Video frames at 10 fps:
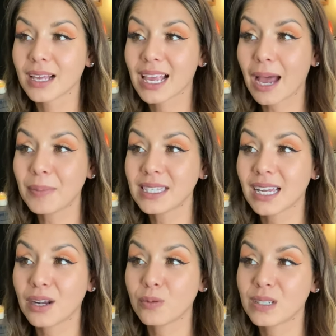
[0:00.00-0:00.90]

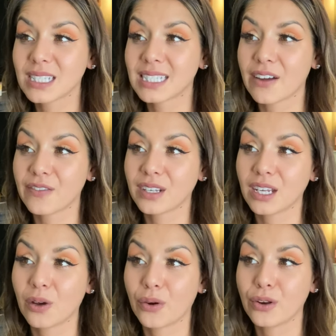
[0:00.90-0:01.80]
Capitan was
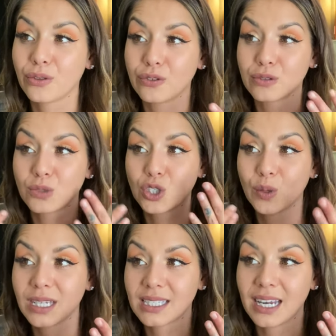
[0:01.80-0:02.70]
definitely going through some
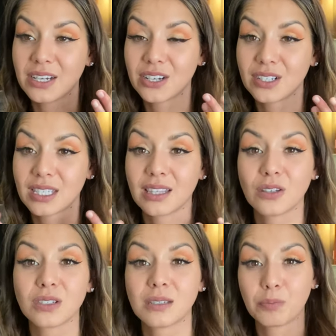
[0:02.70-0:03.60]
chewing stages.
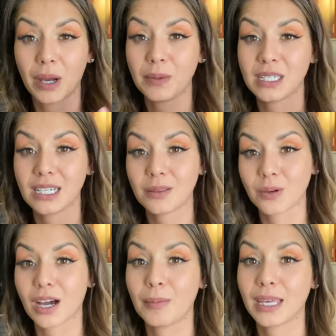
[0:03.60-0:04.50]
Those puppy teeth
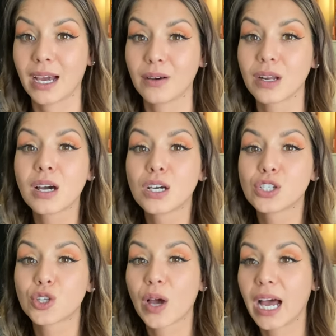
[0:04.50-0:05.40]
were coming out.
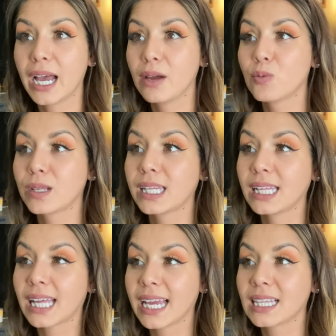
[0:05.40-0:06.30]
So I really
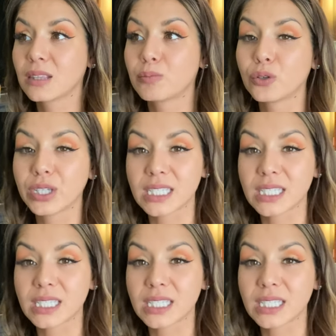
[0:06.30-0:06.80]
like the bully